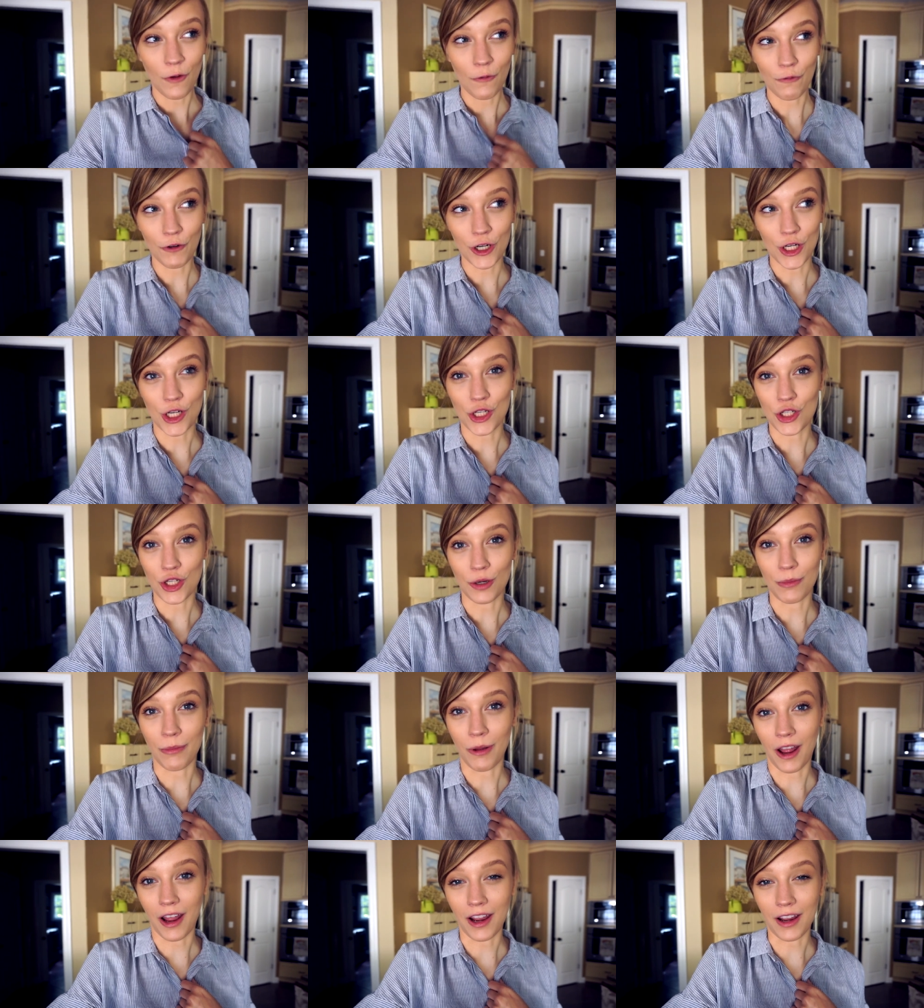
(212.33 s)

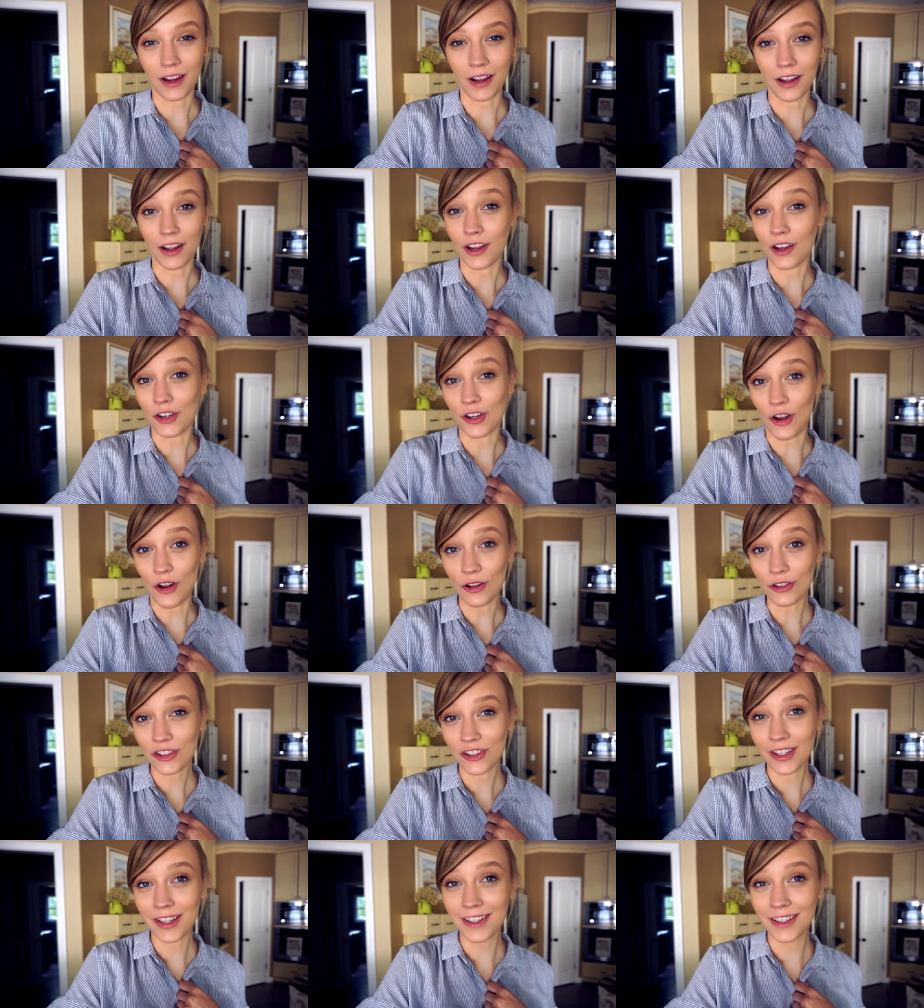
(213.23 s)
furniture buying adult.